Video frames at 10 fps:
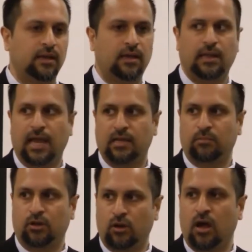
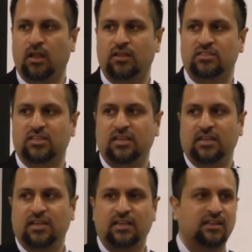enlightenment and knowledge
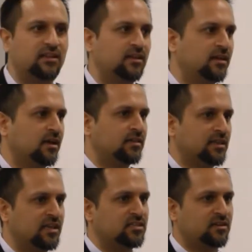in the
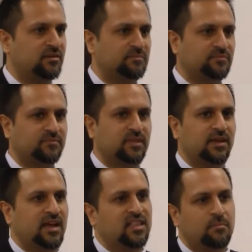listener.
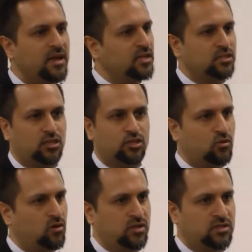And there are many such
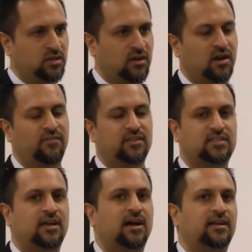stories of
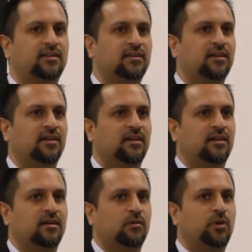this kind.
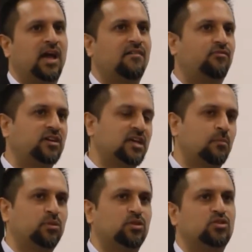We have, for
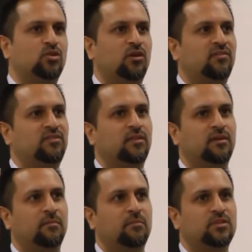example, the story of
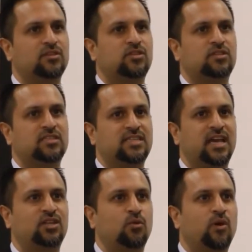the, the, the
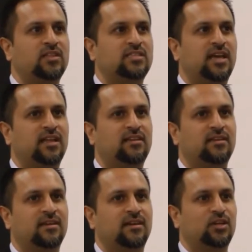saint who once said
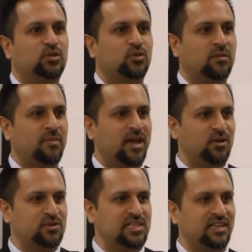to the man
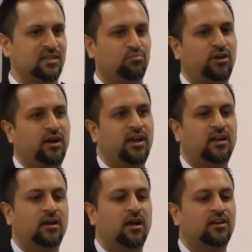who was leading the prayer in
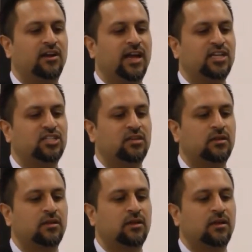the congregation,
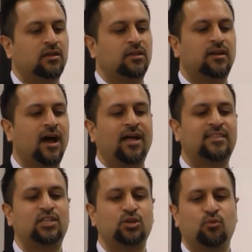the God
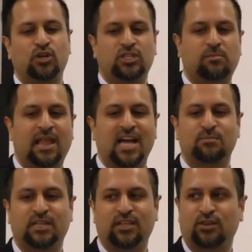that you worship lies
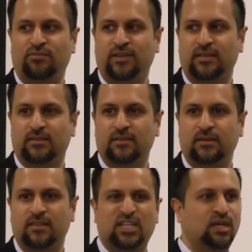beneath your feet
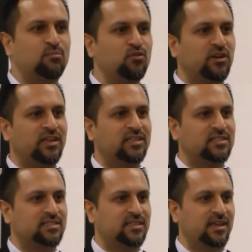the community
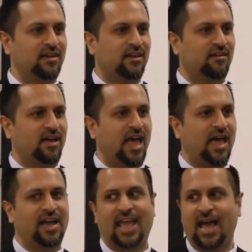is
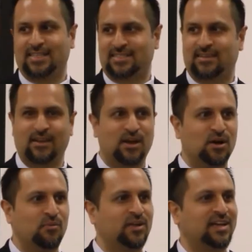aghast.
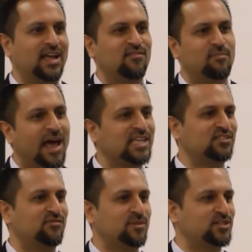What kind of
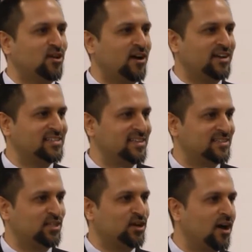blasphemous talk is this?
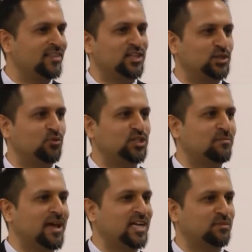The God that you
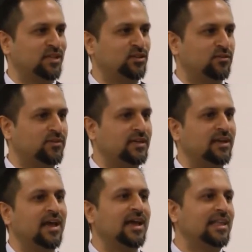worship lies beneath your feet.
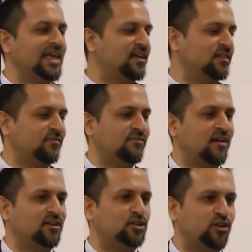Later they
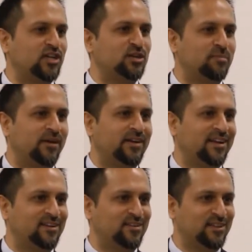found a treasure buried
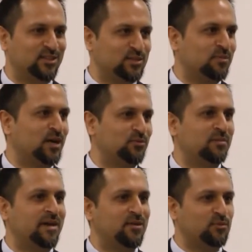underneath the spot where
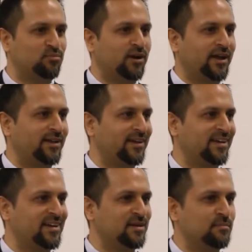the man would pray,
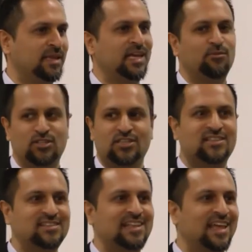meaning he was just
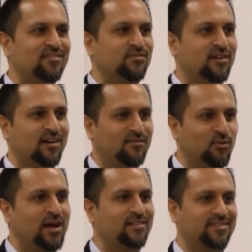a slave of
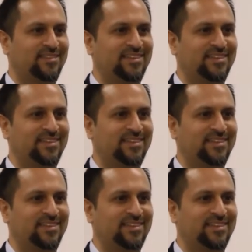wealth.